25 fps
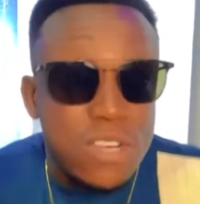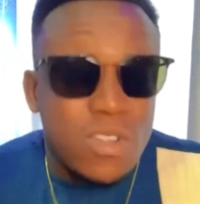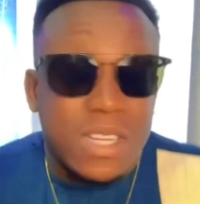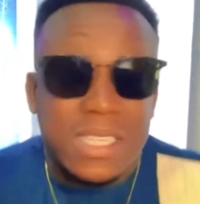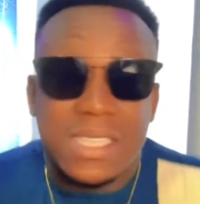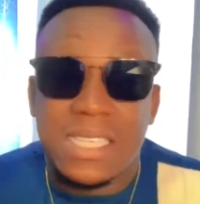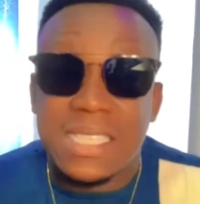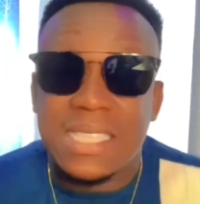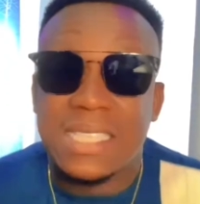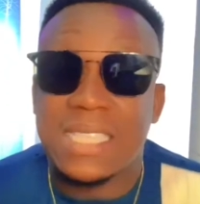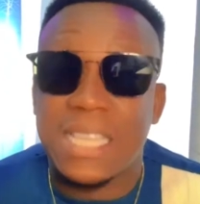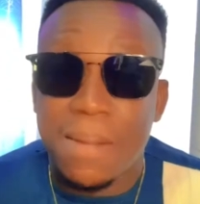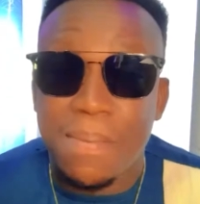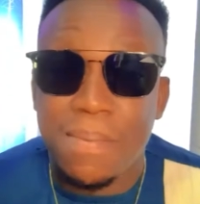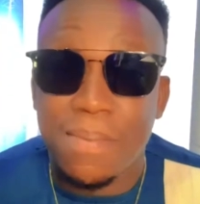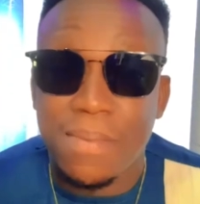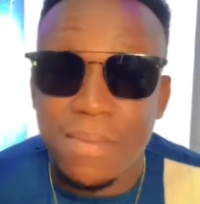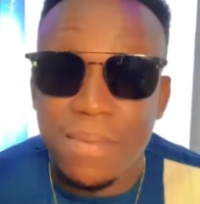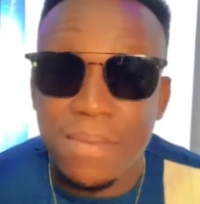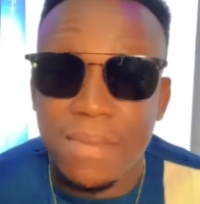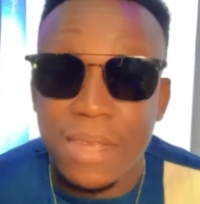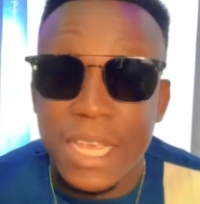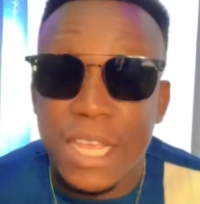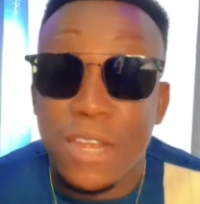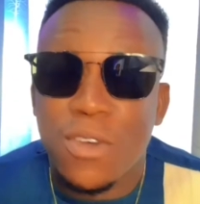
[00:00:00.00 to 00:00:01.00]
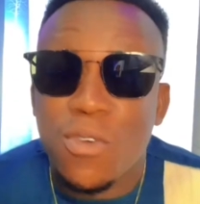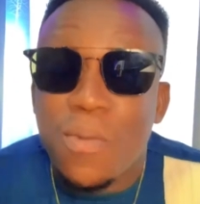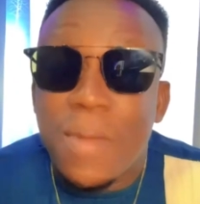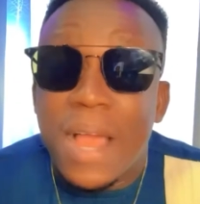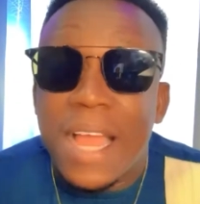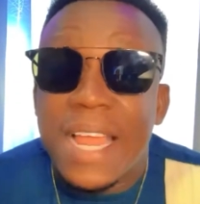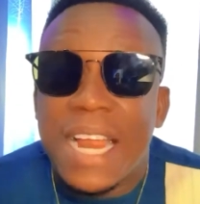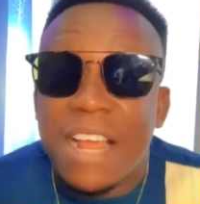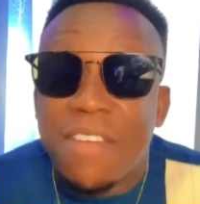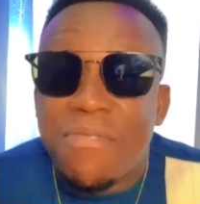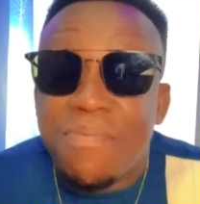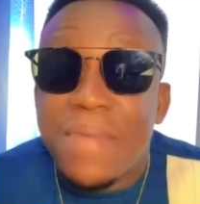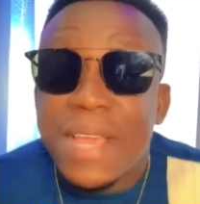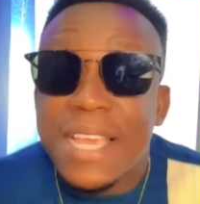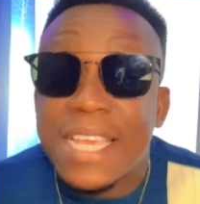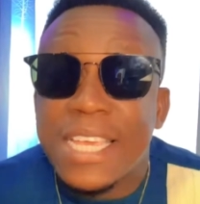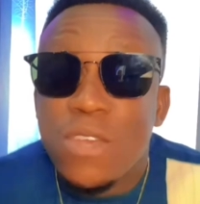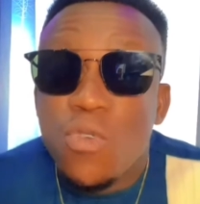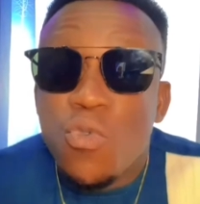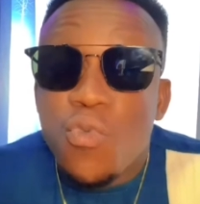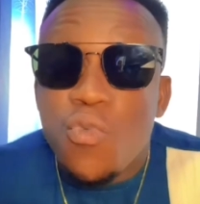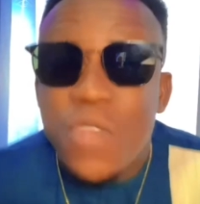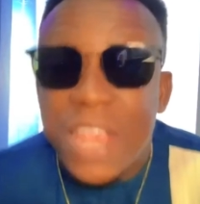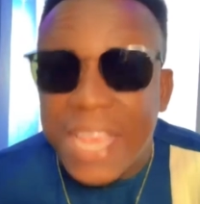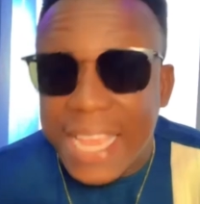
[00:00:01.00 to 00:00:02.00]
system, it will make you
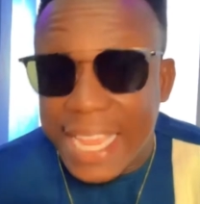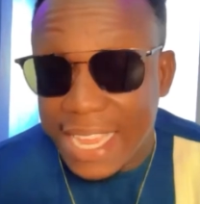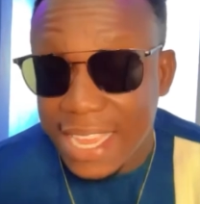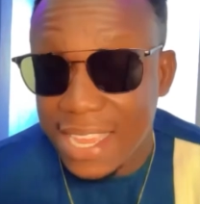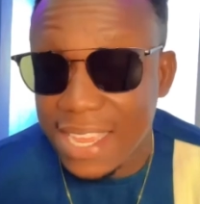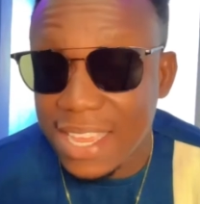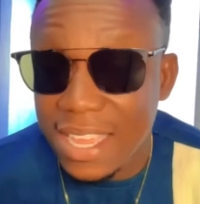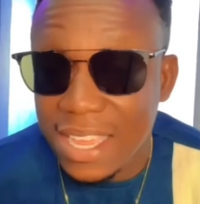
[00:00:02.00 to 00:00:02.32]
weak.